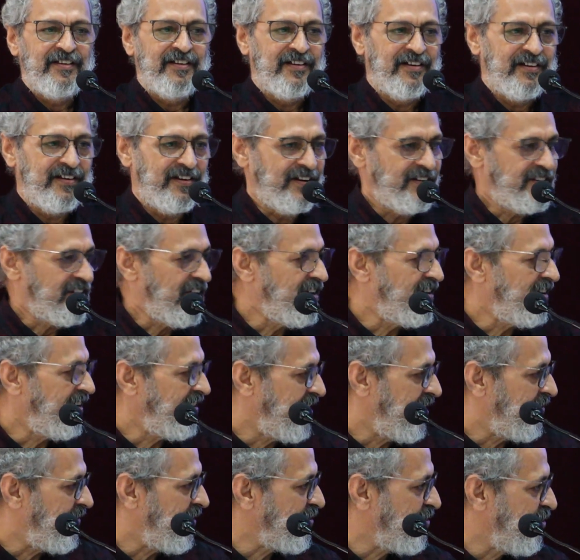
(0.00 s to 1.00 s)
Recently,
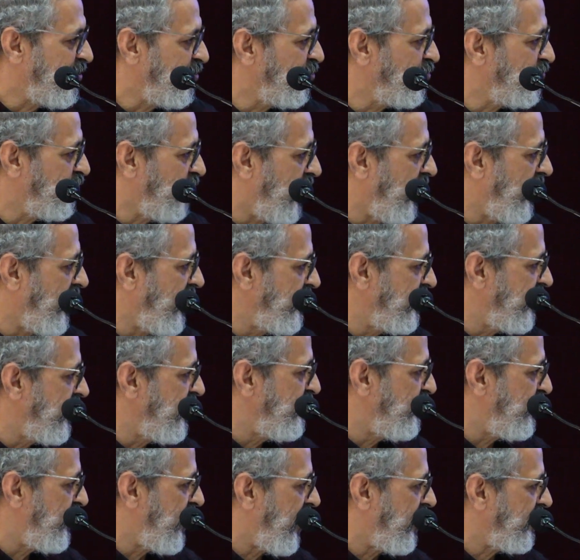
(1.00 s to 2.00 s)
there was huge violence
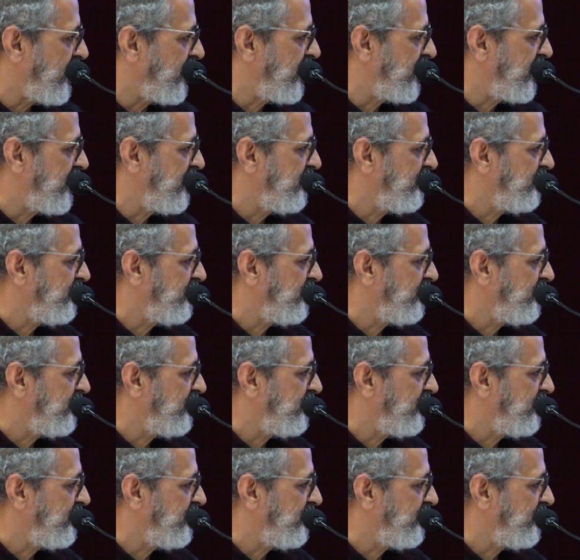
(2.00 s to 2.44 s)
in France.